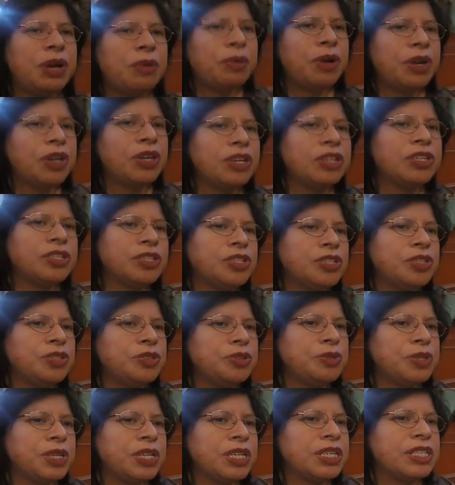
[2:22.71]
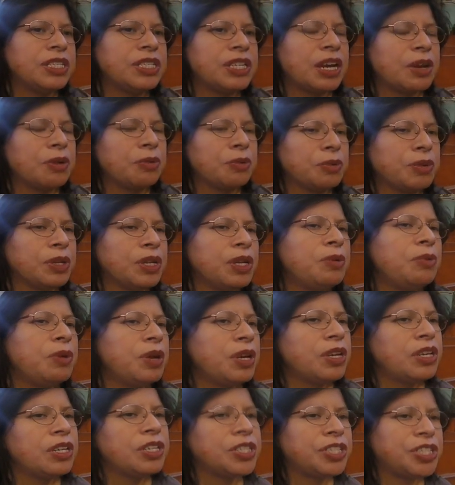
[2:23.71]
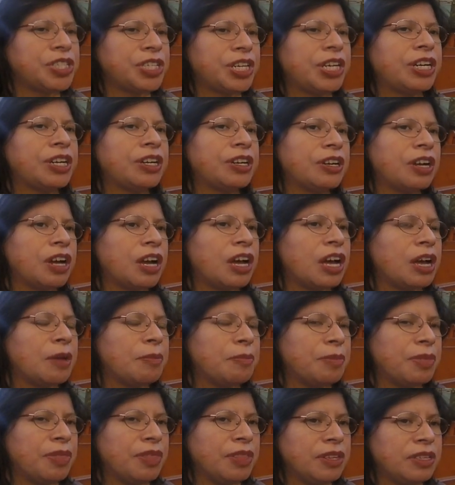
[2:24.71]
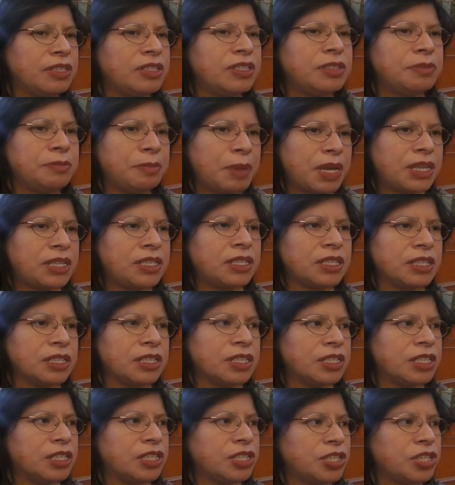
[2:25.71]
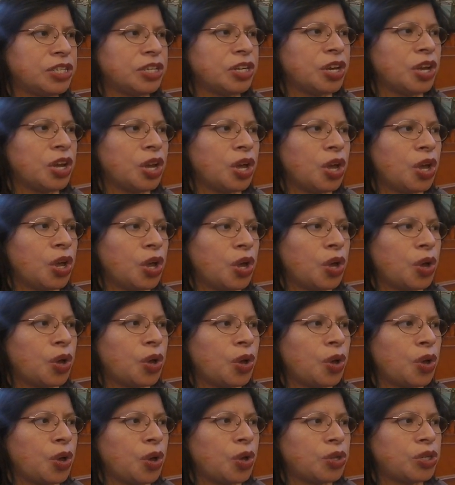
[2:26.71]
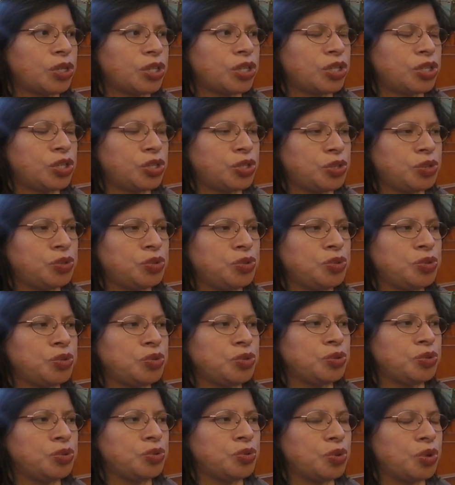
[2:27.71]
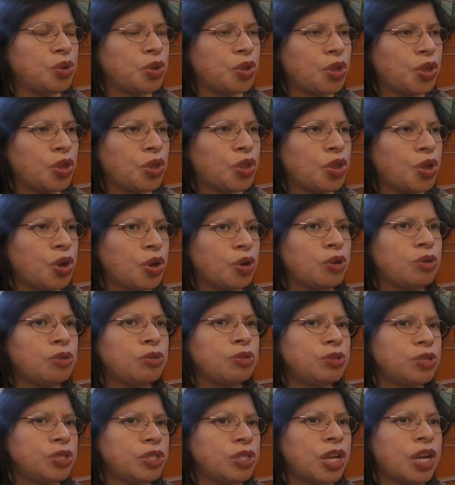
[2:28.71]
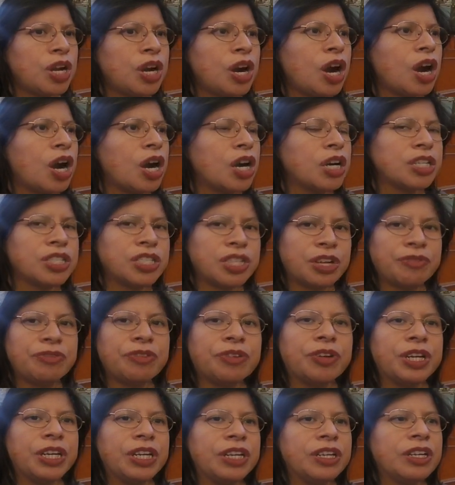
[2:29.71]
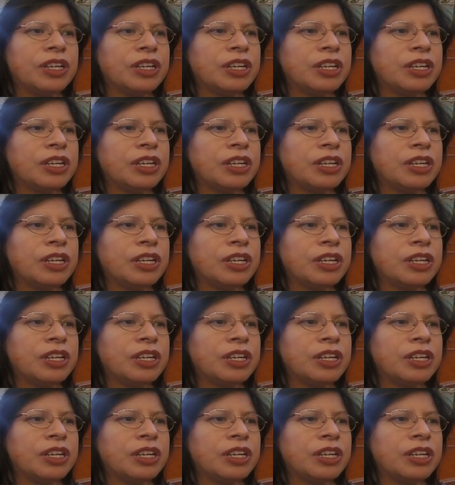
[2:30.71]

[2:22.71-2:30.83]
I want you to do is, I really want you to share uh, this message to those that are suffering,